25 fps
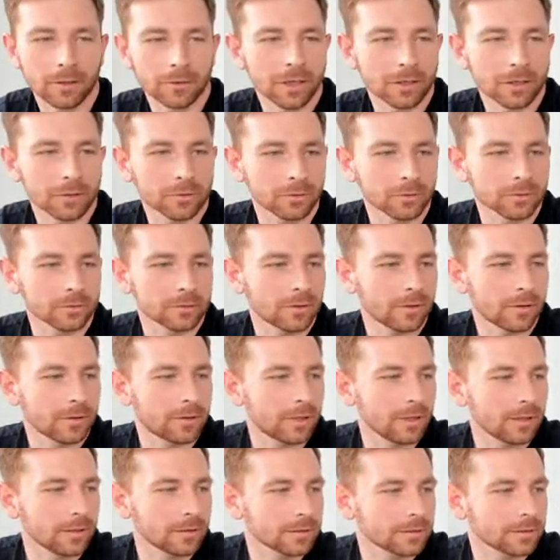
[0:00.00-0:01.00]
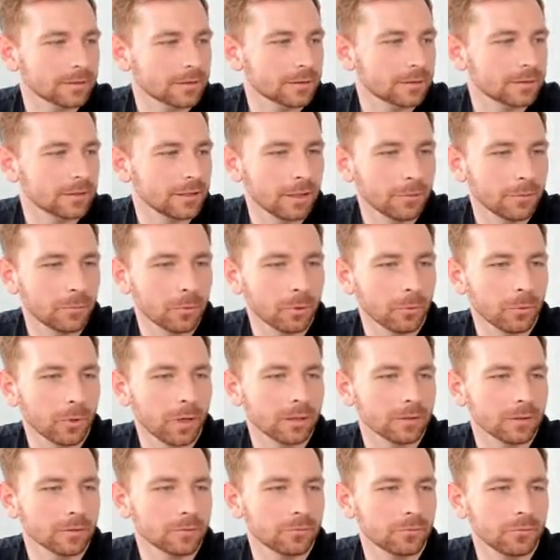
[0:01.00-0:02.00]
like to thank every
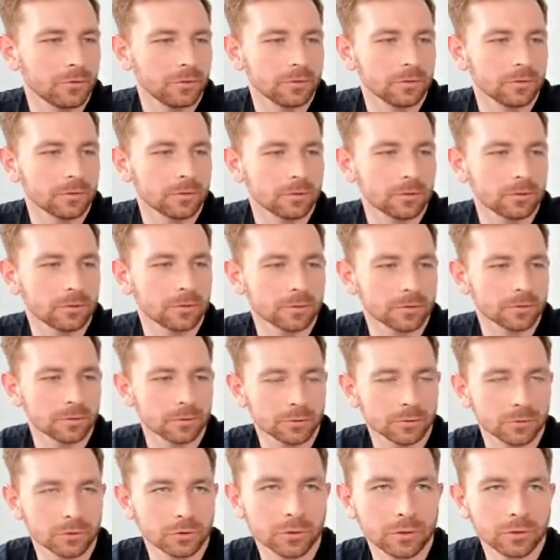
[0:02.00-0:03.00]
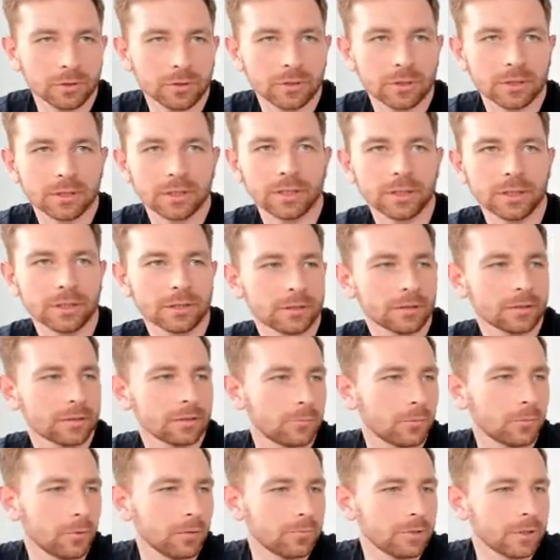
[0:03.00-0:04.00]
one of you who joined
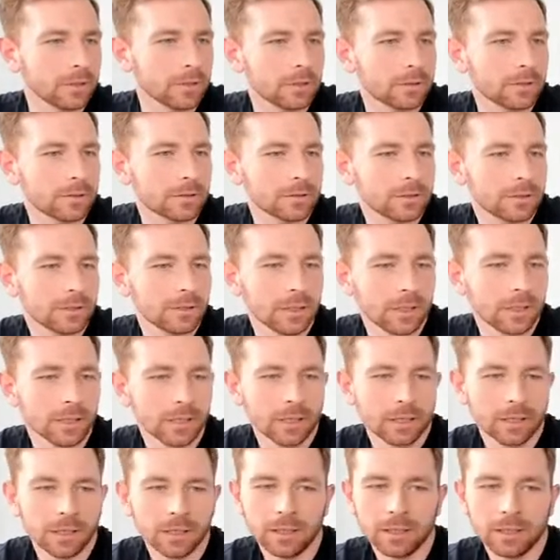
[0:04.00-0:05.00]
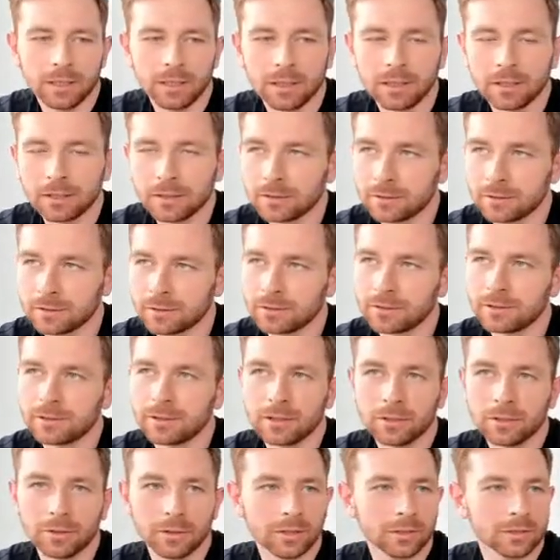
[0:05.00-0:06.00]
the webinar, and
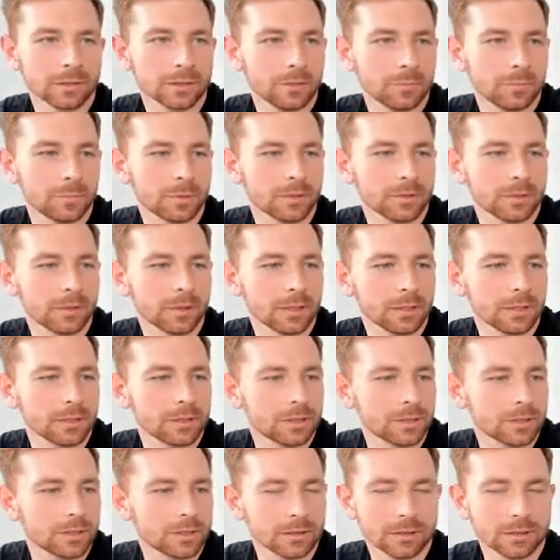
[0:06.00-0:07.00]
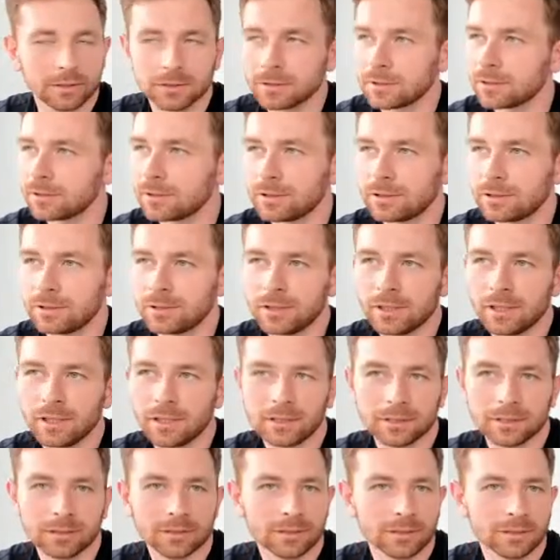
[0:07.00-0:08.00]
let's keep in touch.
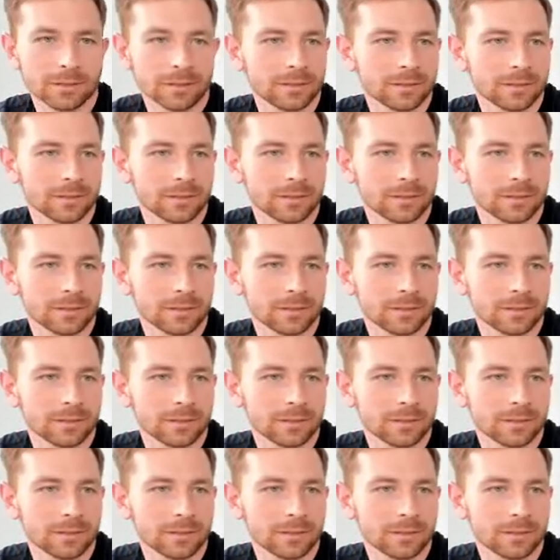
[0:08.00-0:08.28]
Just